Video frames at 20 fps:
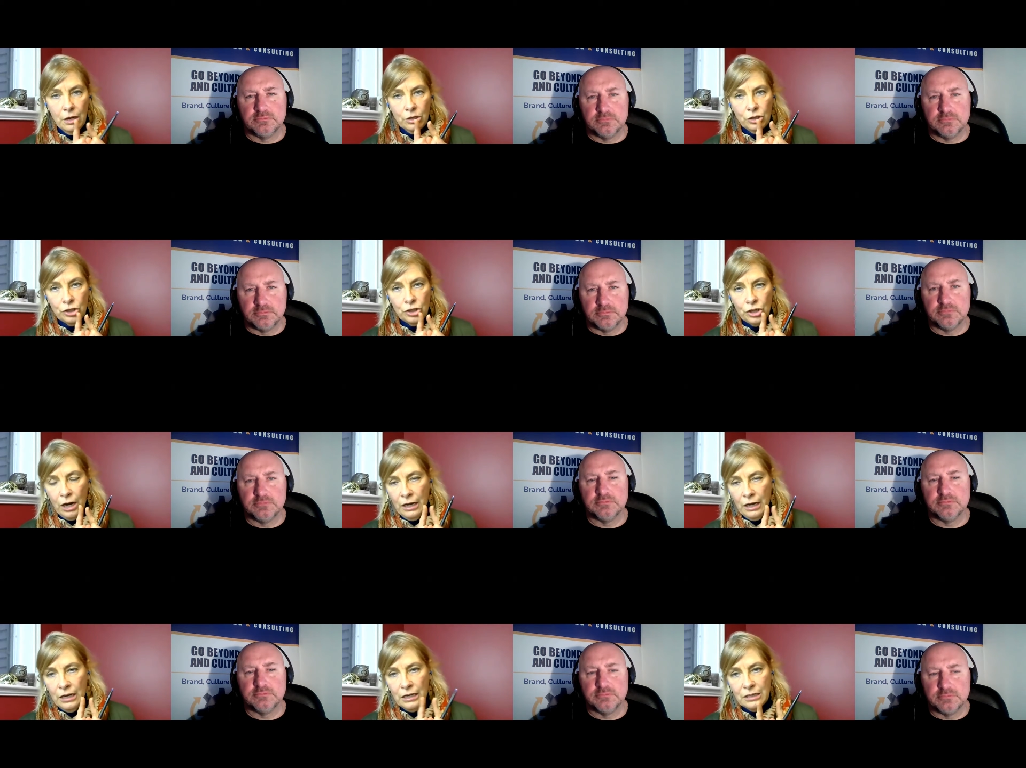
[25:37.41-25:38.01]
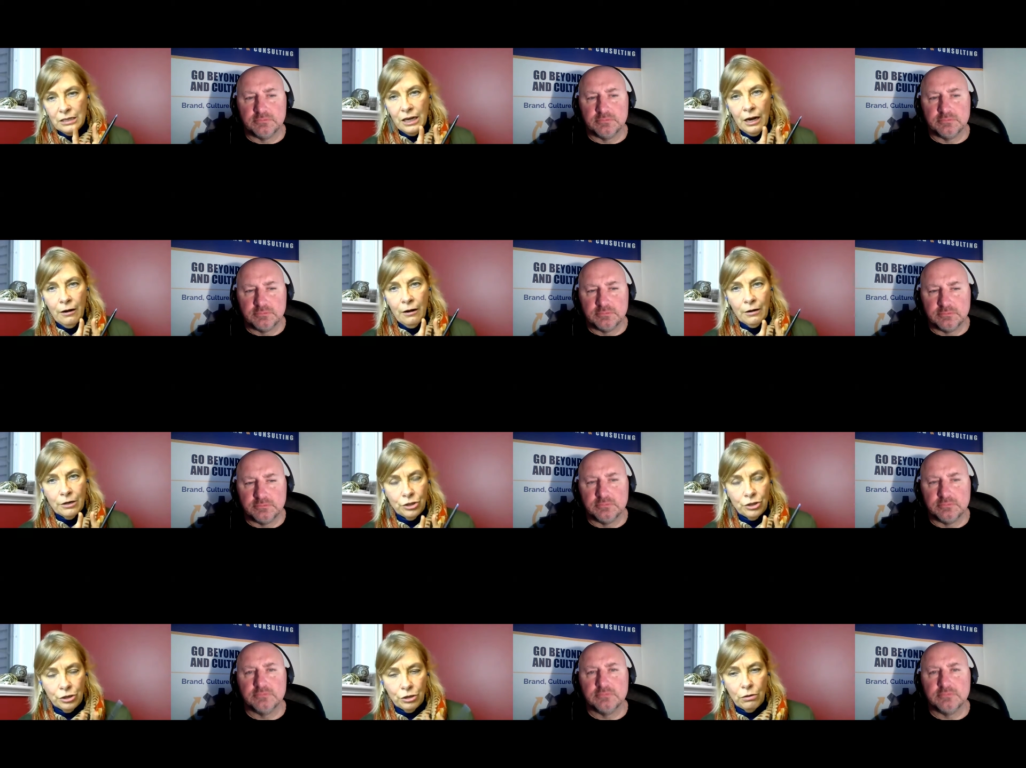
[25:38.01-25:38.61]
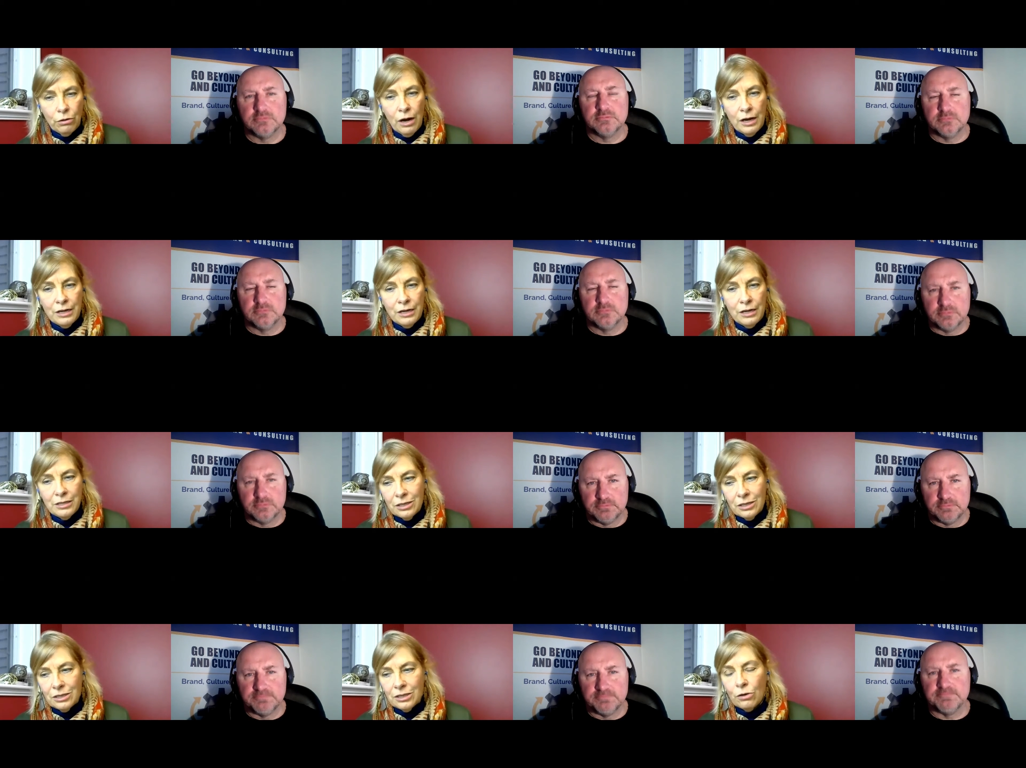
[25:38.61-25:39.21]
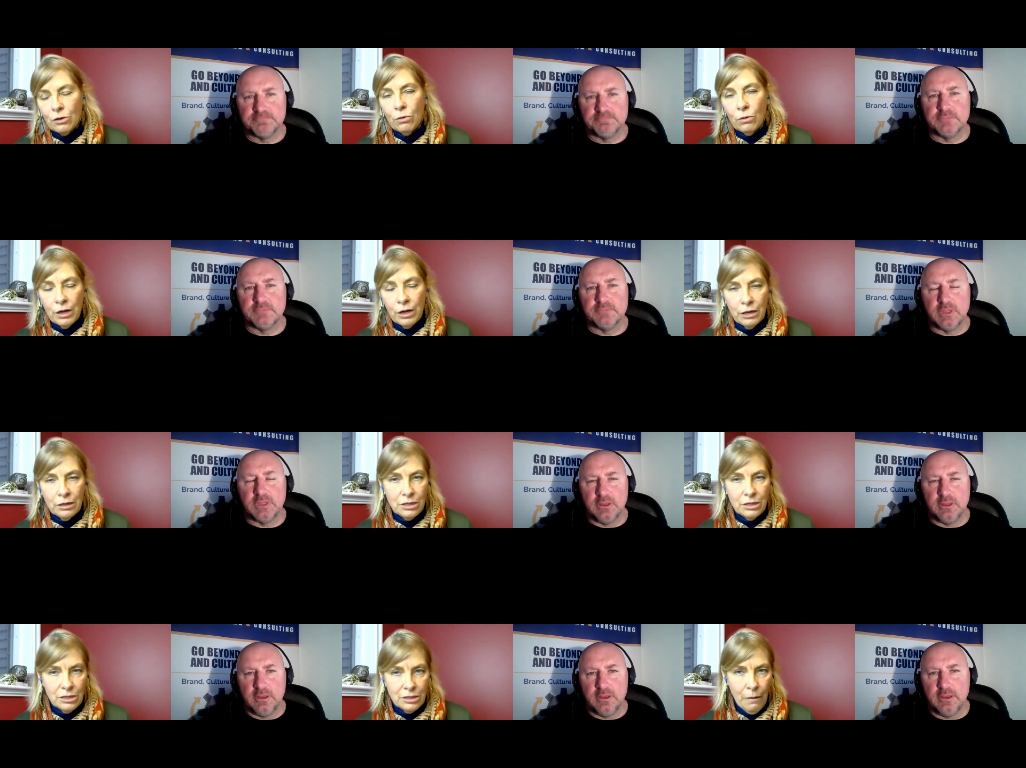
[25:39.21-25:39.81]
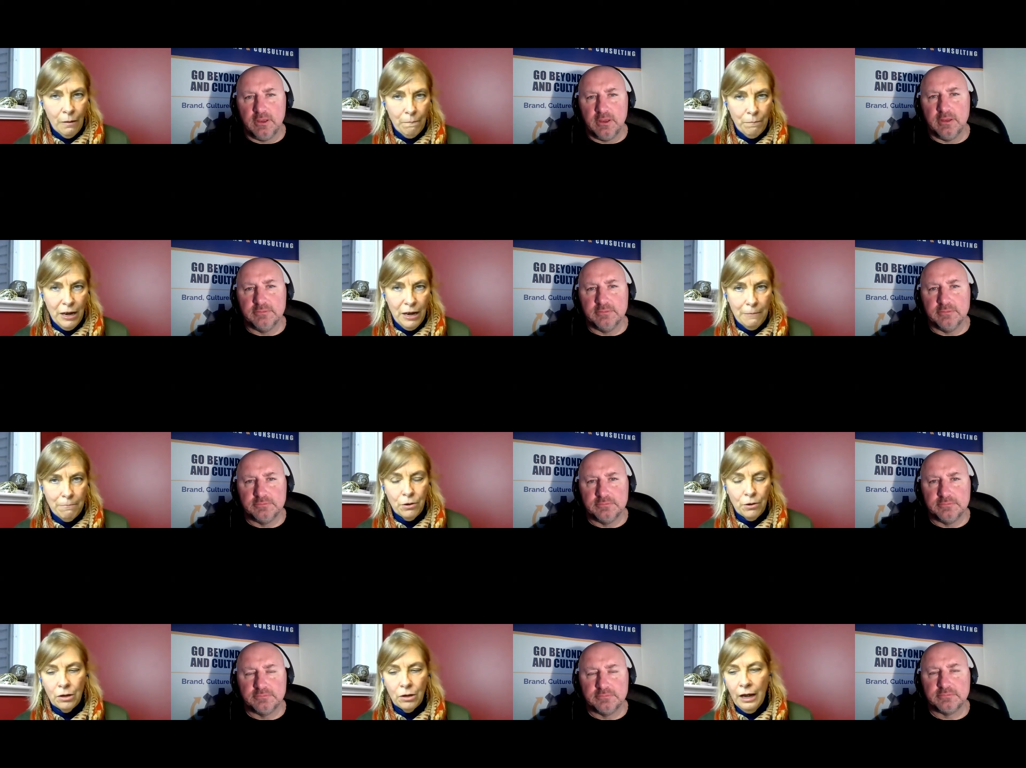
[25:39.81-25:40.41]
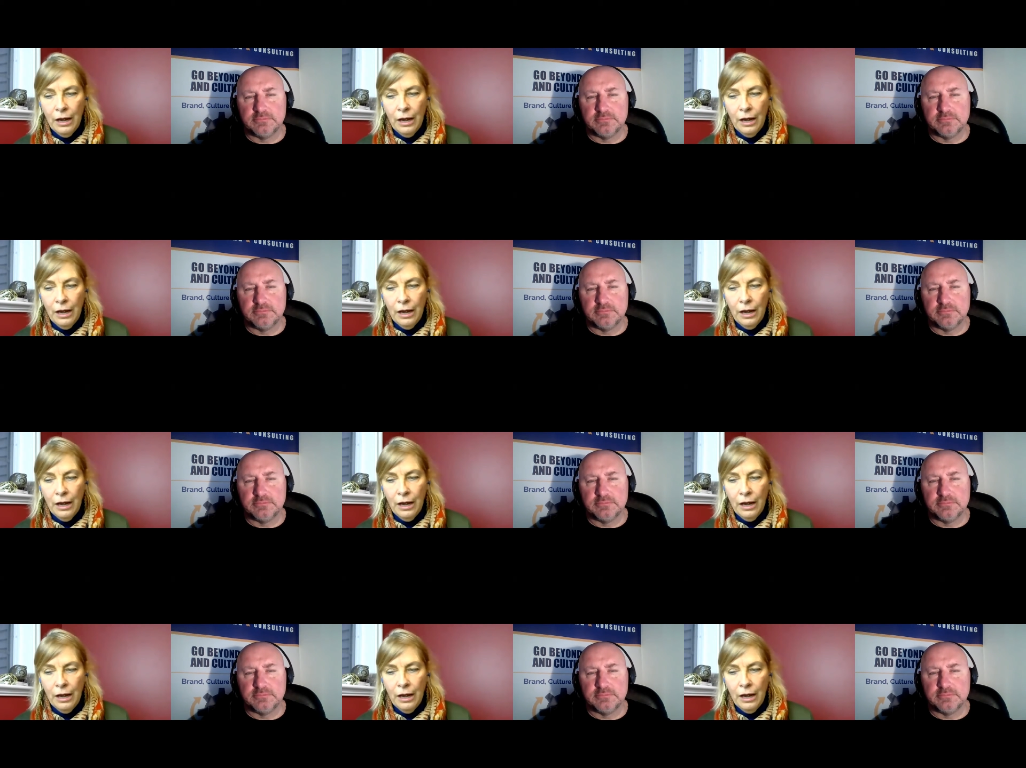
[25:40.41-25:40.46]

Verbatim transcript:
Speaker 1: Chinese character crisis, according to some yeah. people.